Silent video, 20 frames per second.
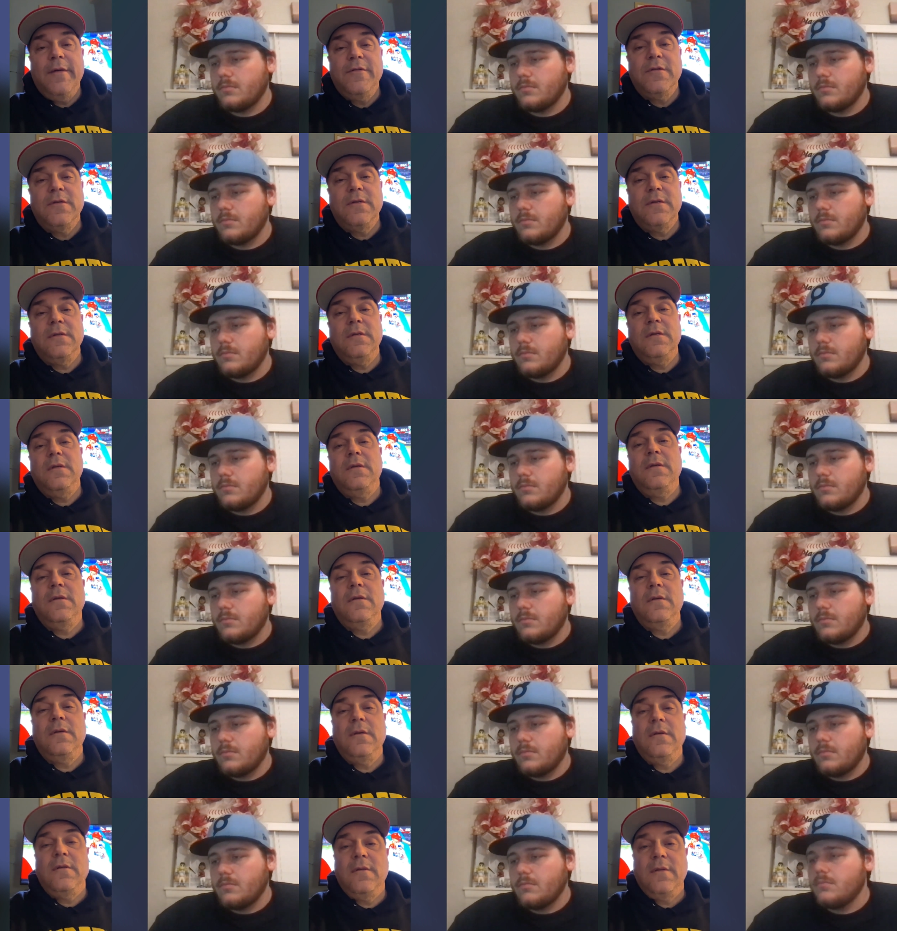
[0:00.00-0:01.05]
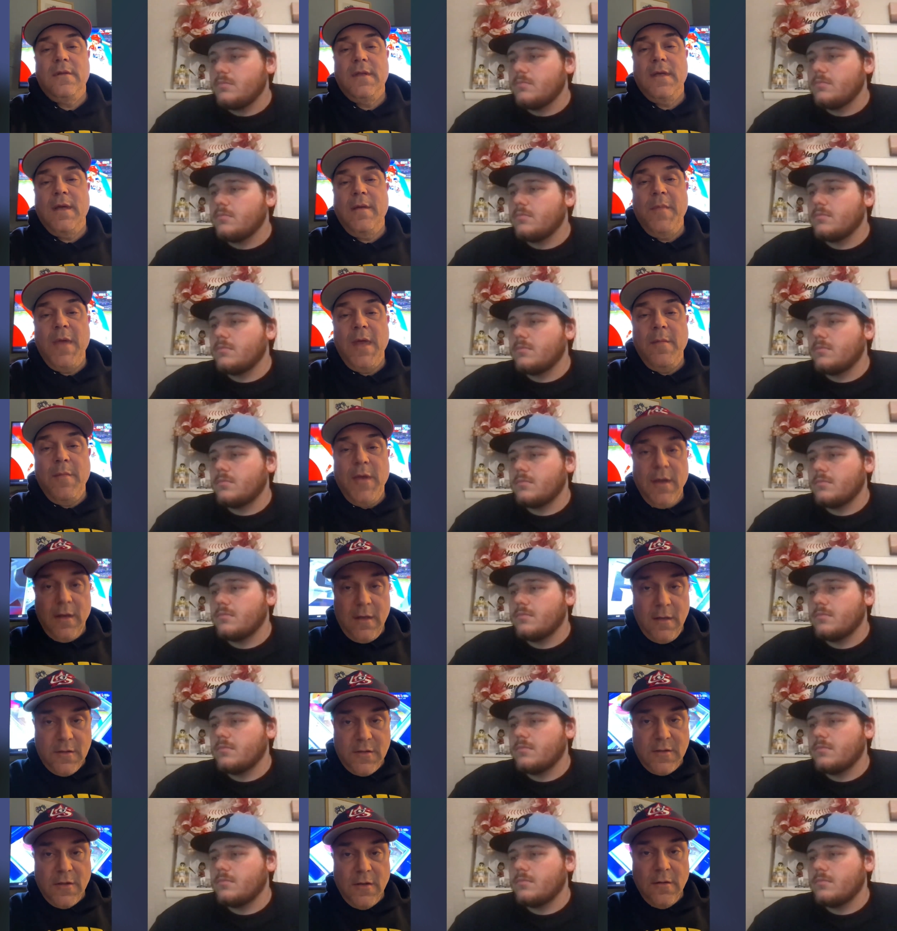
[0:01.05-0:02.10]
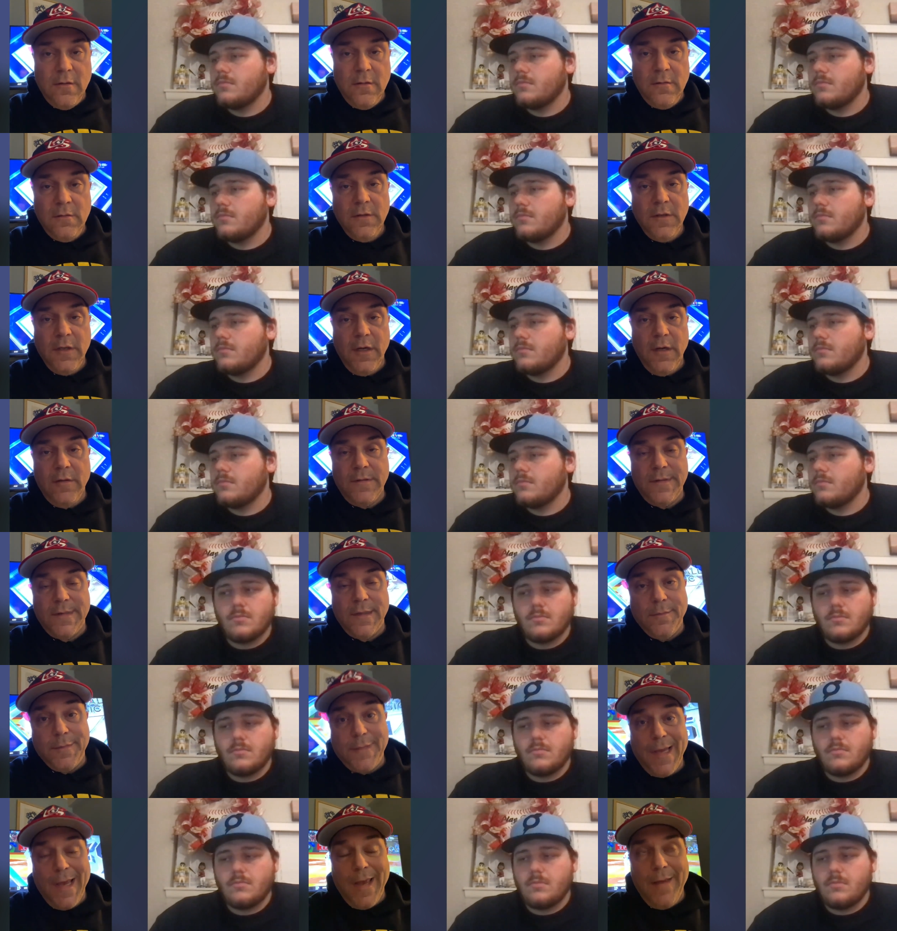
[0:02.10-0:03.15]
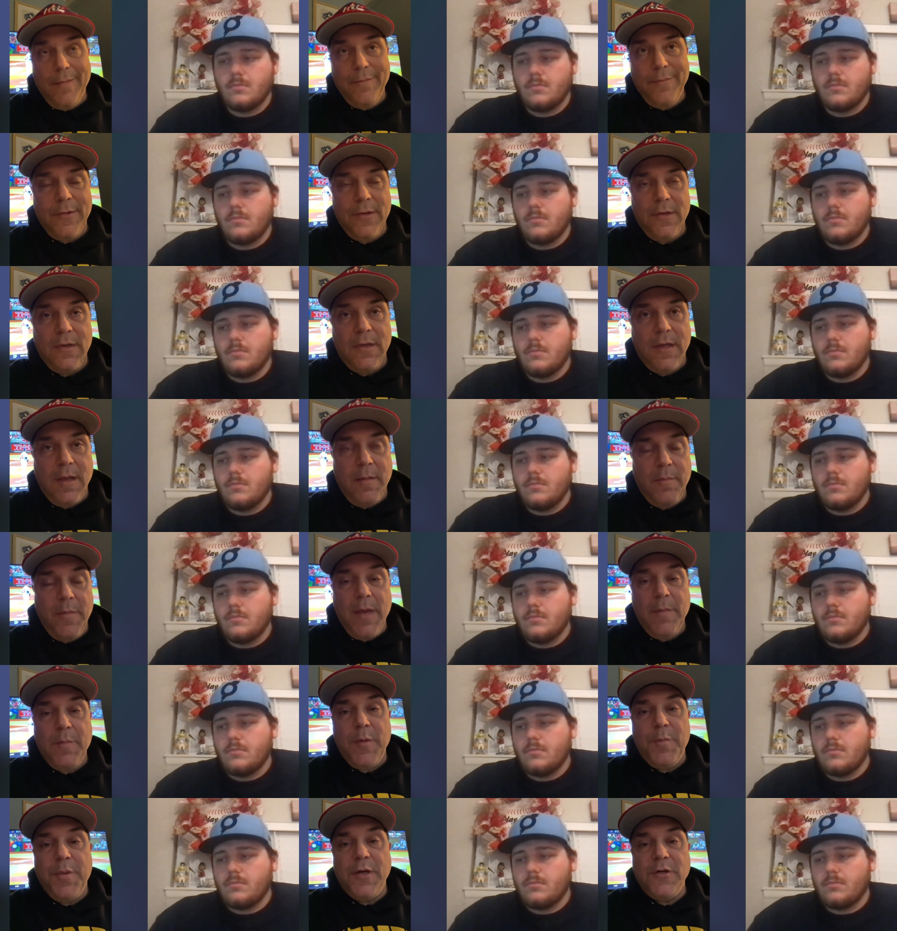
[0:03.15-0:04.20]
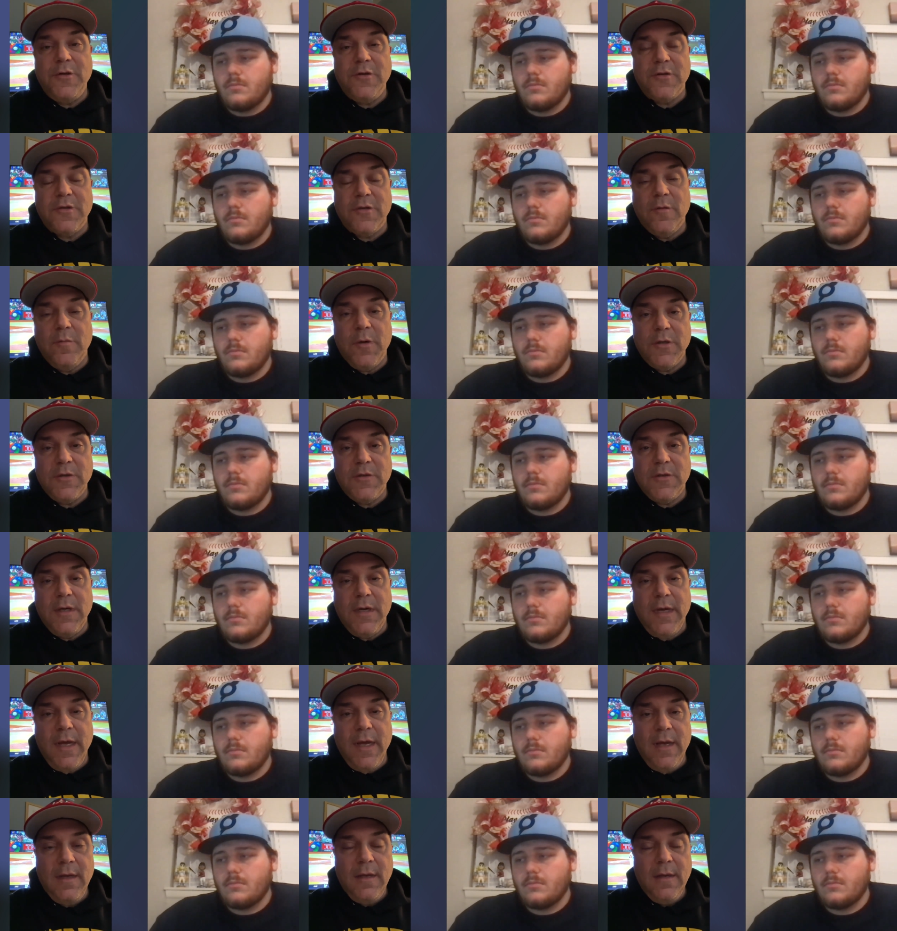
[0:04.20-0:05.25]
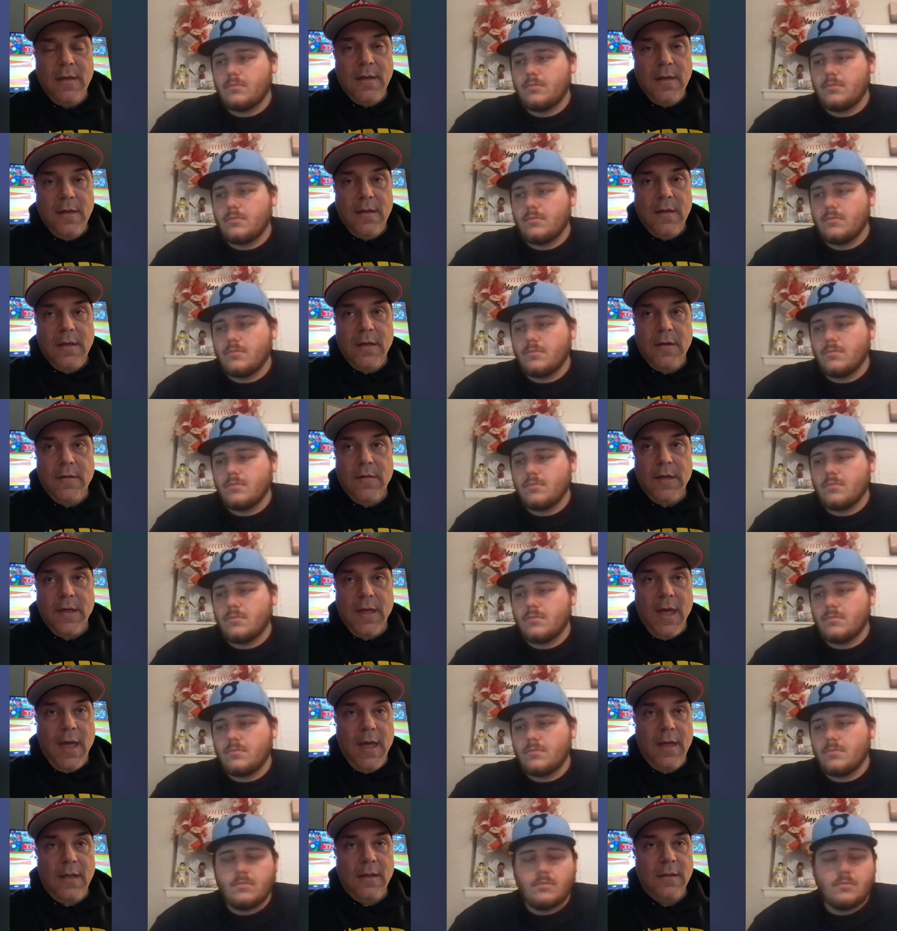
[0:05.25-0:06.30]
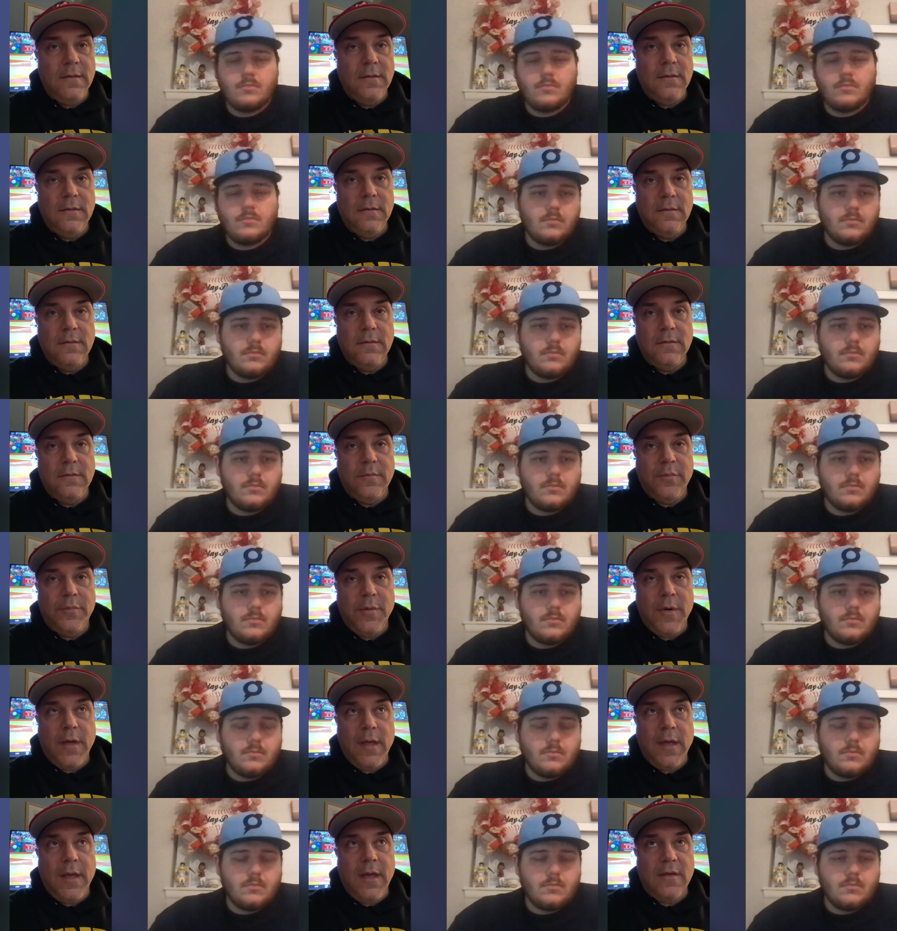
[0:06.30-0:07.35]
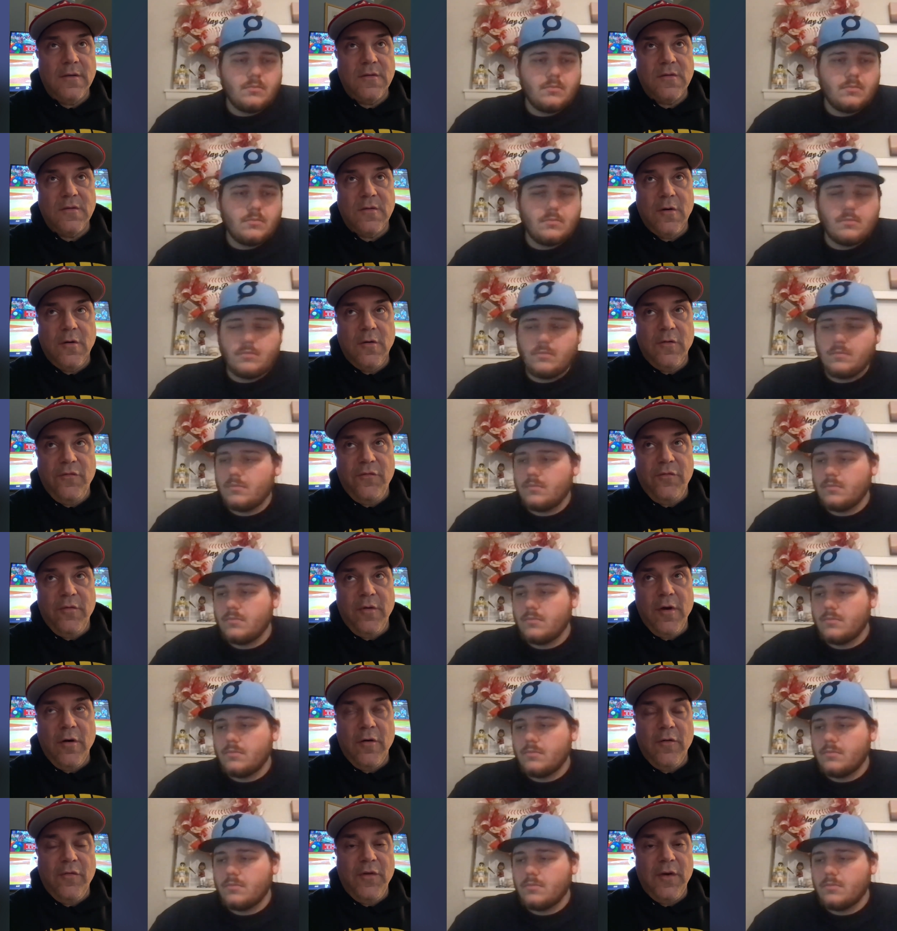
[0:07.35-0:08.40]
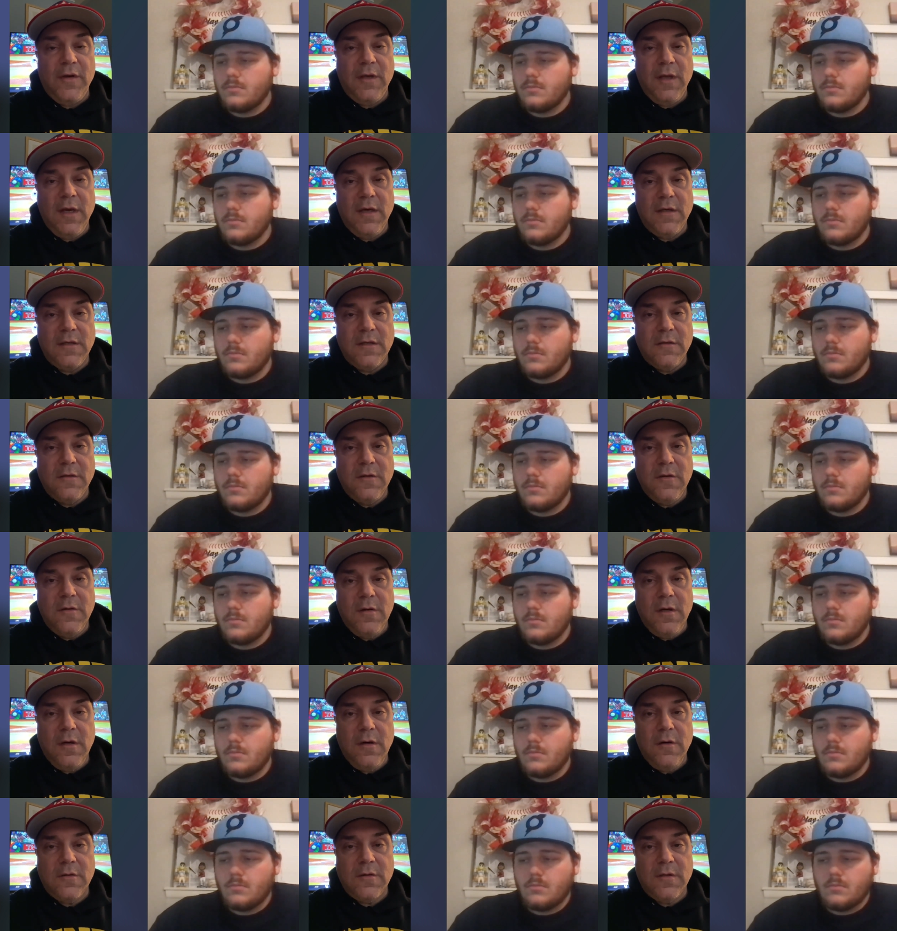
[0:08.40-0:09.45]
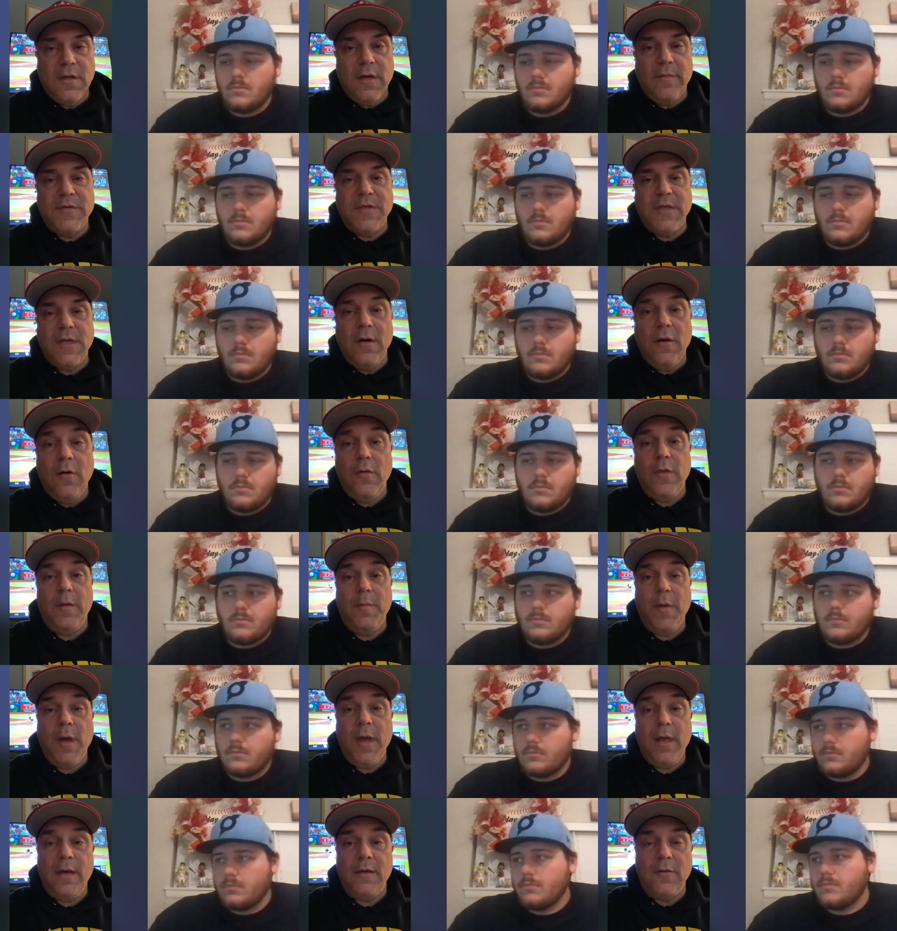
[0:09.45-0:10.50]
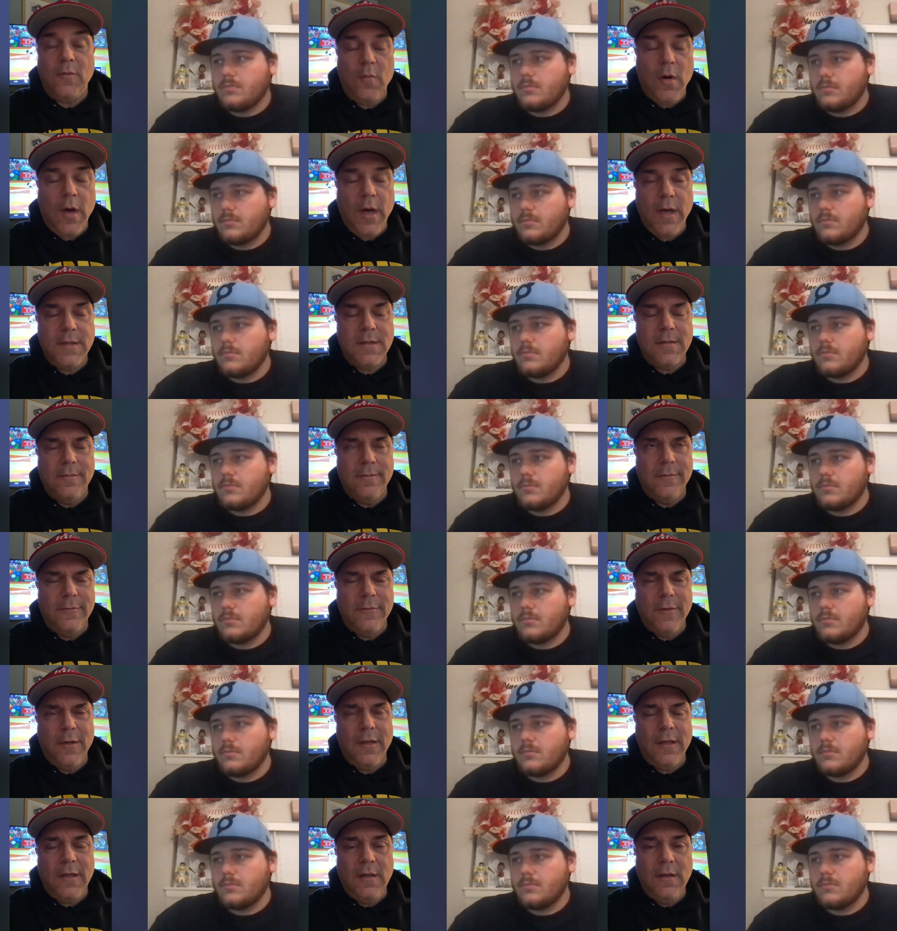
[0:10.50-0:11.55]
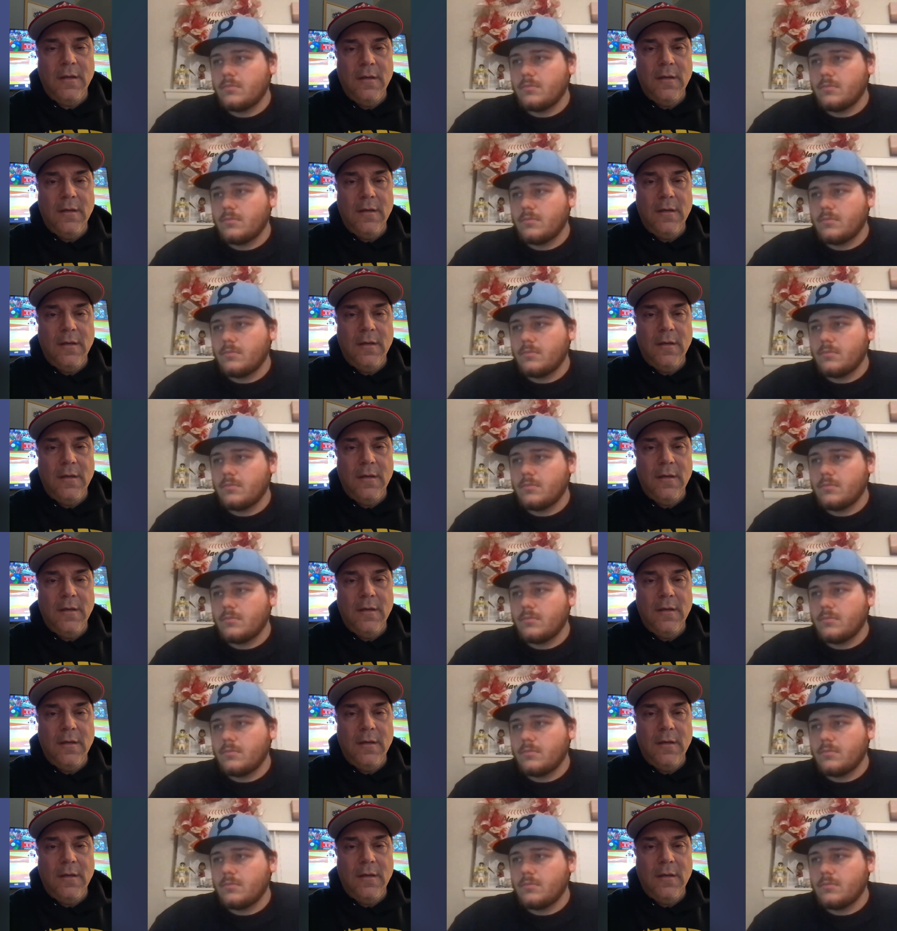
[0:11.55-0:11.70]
Speaker 1: was that may be a concern. You know, sometime they baby pitchers so much today. You know, the guy probably has thrown 350 innings in two years, and I'm seeing, oh, they might have to watch him. Really?